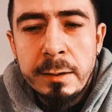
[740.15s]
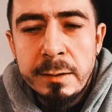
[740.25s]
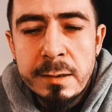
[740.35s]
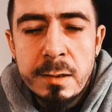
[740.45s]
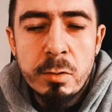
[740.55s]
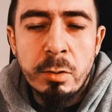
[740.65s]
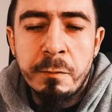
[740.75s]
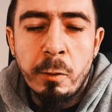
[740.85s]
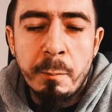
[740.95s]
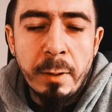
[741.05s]
This is sort of
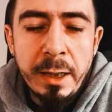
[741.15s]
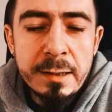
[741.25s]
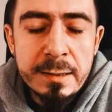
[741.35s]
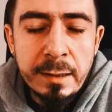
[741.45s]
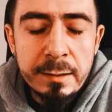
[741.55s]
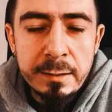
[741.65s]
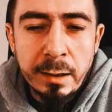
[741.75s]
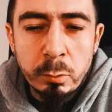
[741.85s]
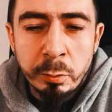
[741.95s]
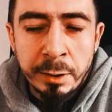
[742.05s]
our mindset
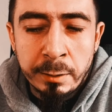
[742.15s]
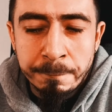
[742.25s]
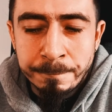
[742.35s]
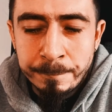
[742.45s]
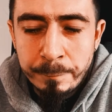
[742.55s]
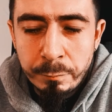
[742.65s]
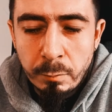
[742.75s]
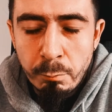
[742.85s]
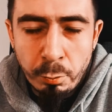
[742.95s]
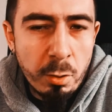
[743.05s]
that we're
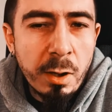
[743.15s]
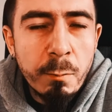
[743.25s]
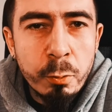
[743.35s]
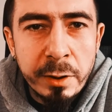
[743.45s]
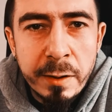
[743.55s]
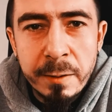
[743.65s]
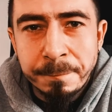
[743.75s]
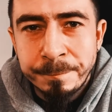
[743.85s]
brought up with,